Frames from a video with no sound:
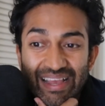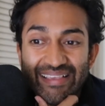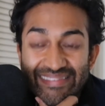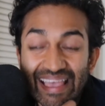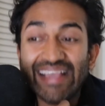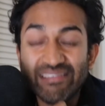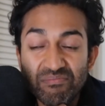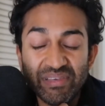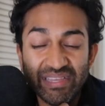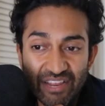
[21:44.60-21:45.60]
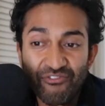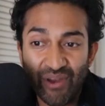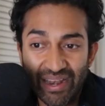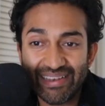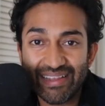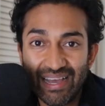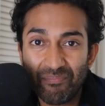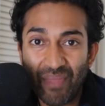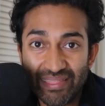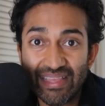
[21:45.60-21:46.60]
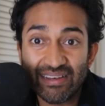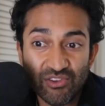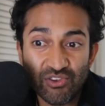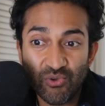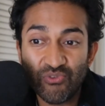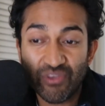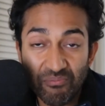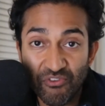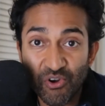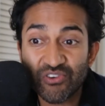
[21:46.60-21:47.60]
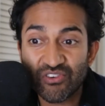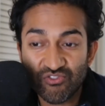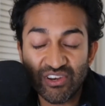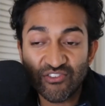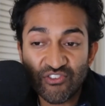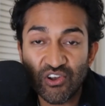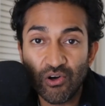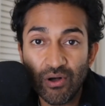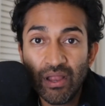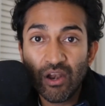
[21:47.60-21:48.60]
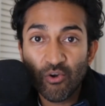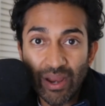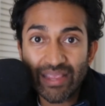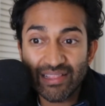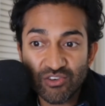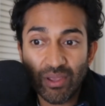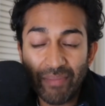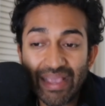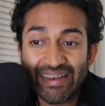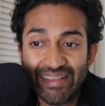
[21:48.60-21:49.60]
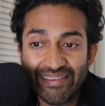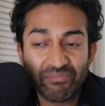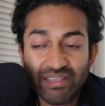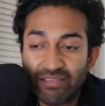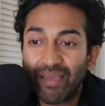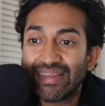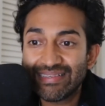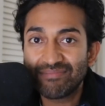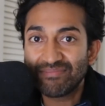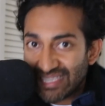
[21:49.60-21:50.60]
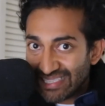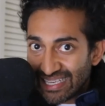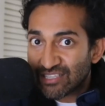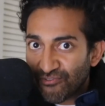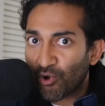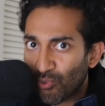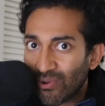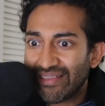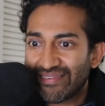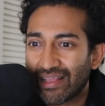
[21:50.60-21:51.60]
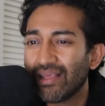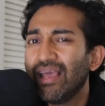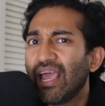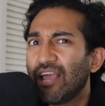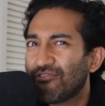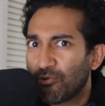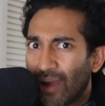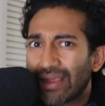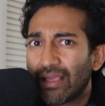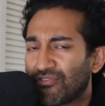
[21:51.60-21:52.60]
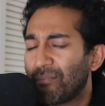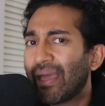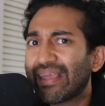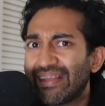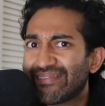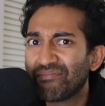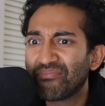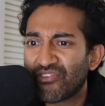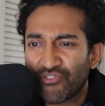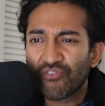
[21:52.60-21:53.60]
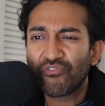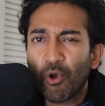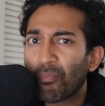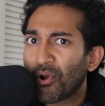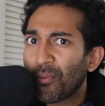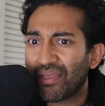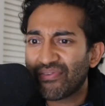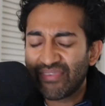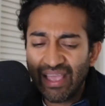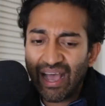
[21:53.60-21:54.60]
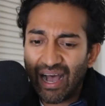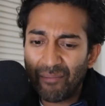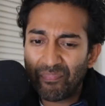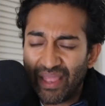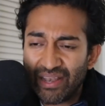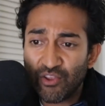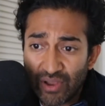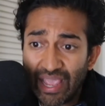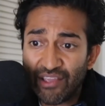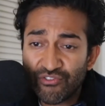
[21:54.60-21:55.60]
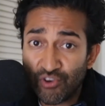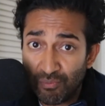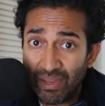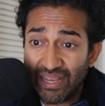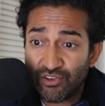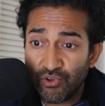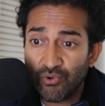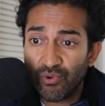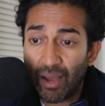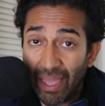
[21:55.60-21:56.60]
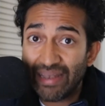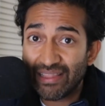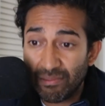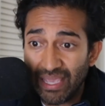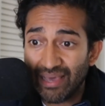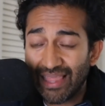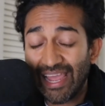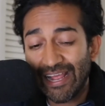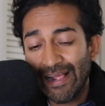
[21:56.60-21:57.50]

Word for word: sizably different, um, I think, to, to, subvert traditional regulatory mechanisms. These mechanisms exist for a reason. If the reg- if the mechanisms serve no purpose, um, then your case should be to amend the BLA,